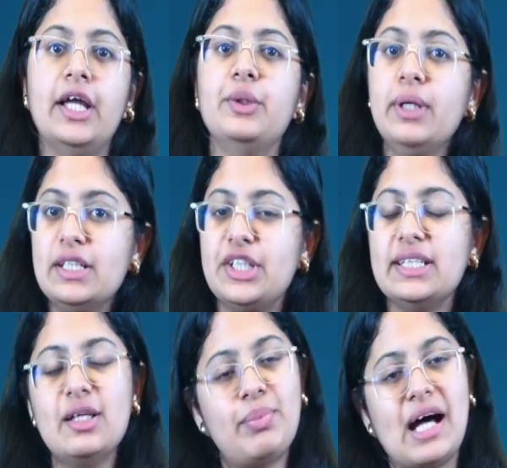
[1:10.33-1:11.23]
You can change the
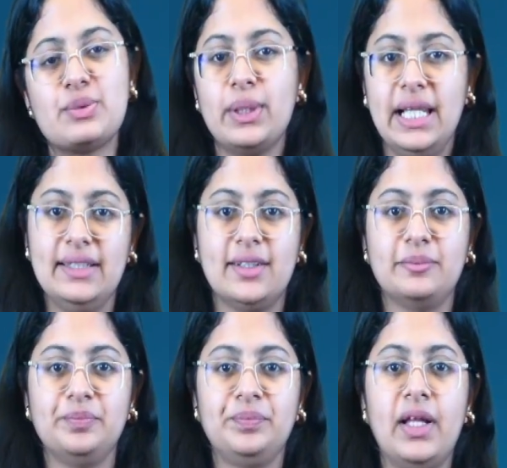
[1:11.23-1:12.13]
password later.
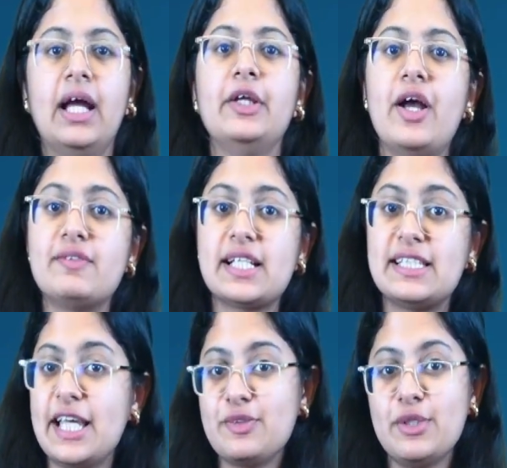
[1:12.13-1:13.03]
You have
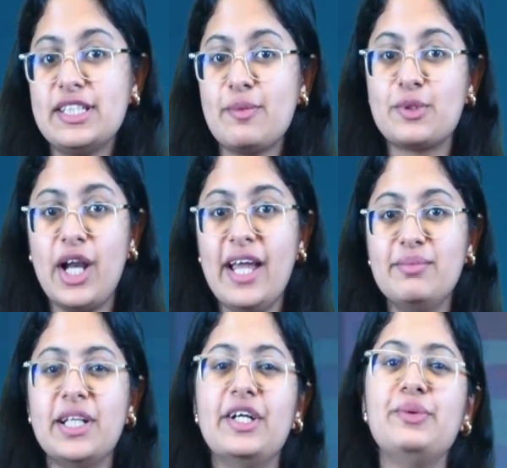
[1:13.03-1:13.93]
successfully subscribed
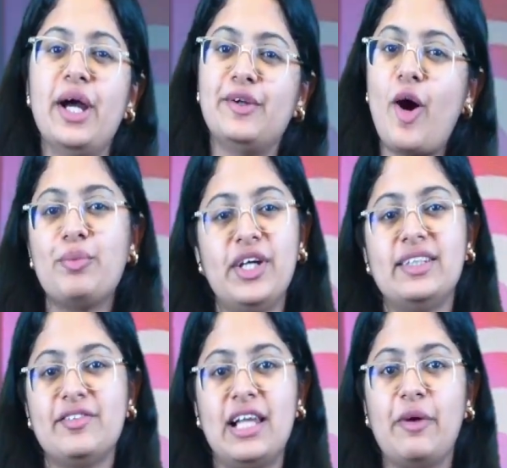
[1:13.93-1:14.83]
to Adobe Creative
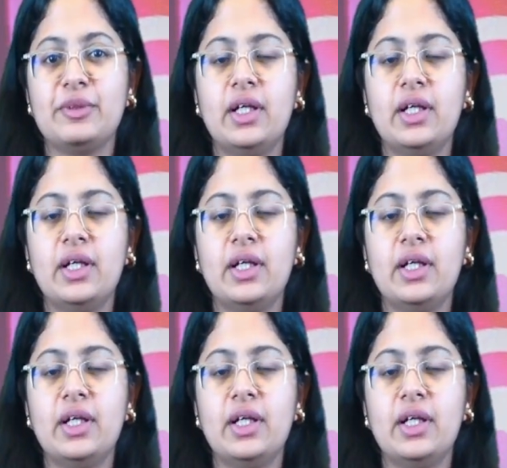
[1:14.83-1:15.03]
Cloud.